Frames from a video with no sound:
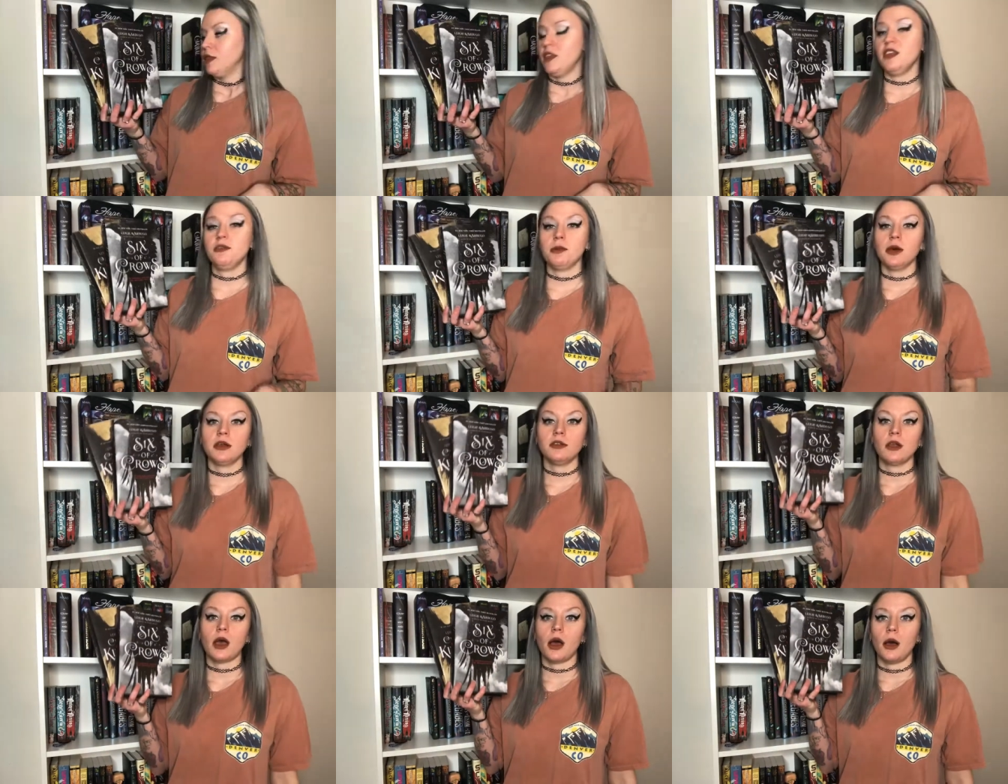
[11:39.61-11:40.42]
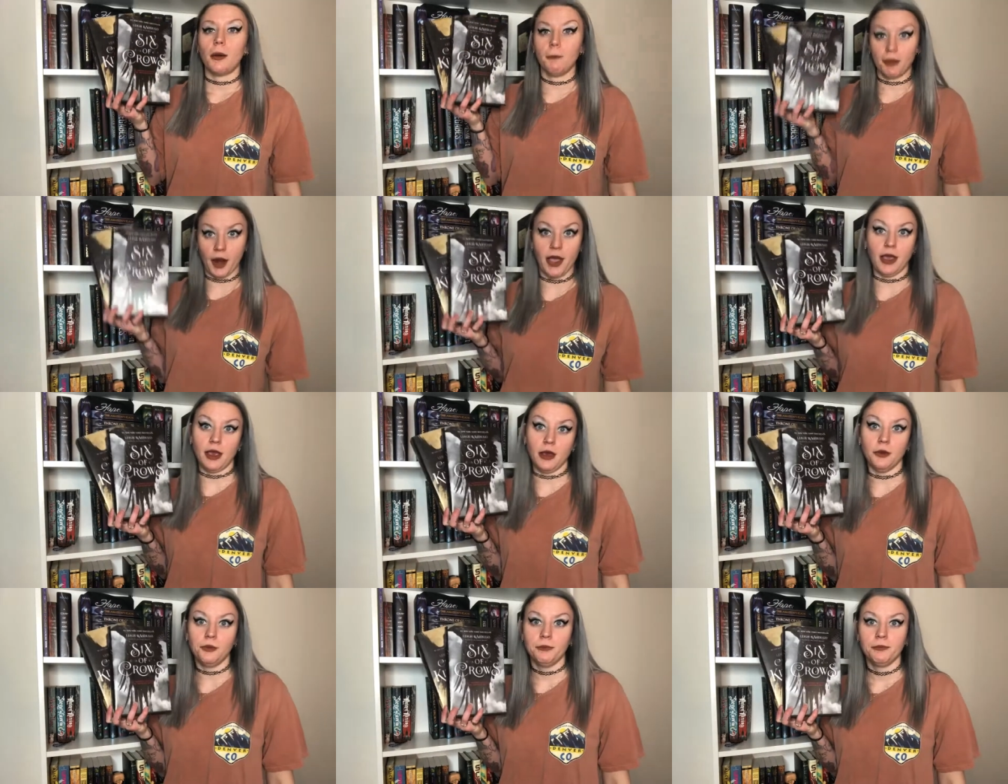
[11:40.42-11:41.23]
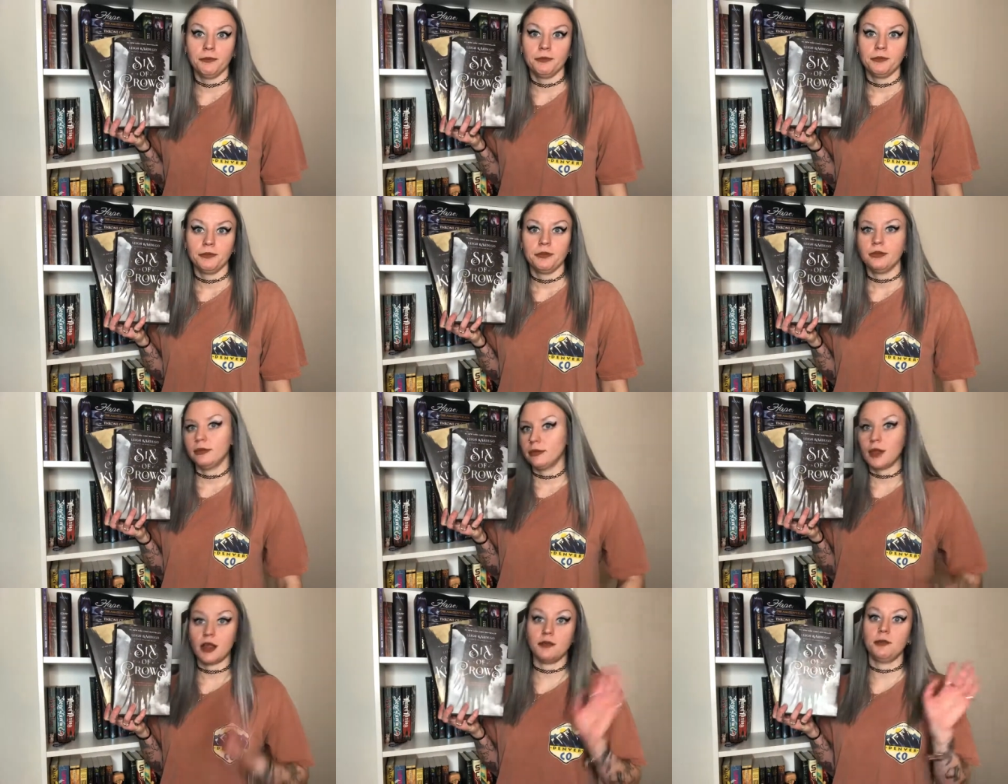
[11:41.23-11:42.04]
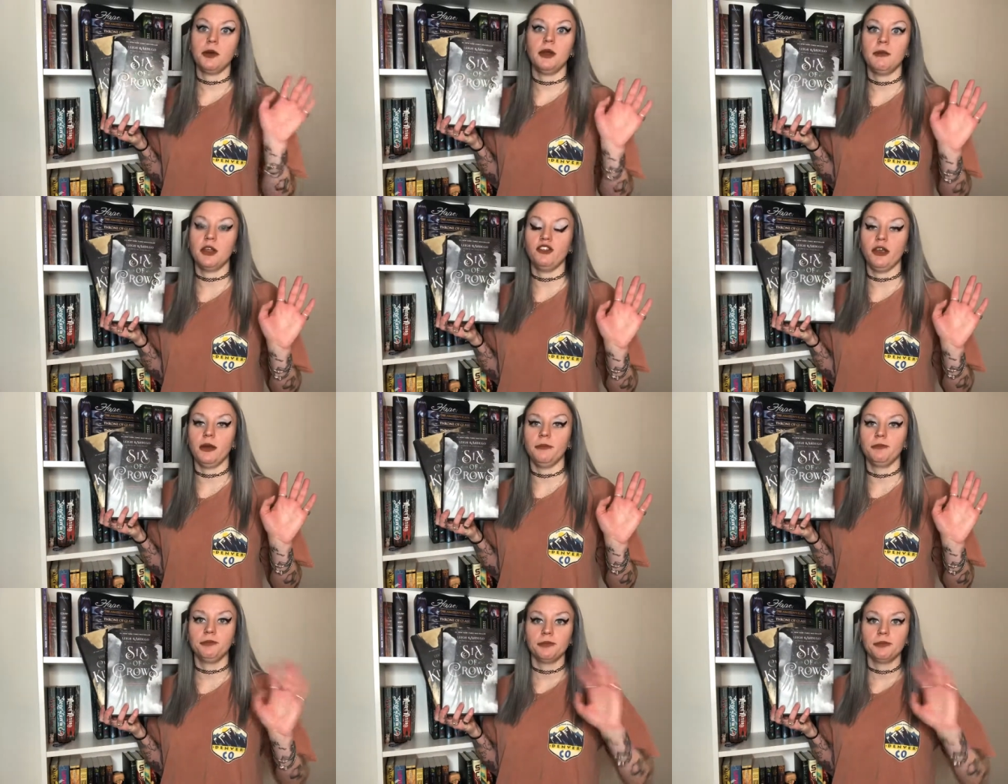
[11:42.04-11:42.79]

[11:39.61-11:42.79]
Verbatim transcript: These books break you. That's pretty much it.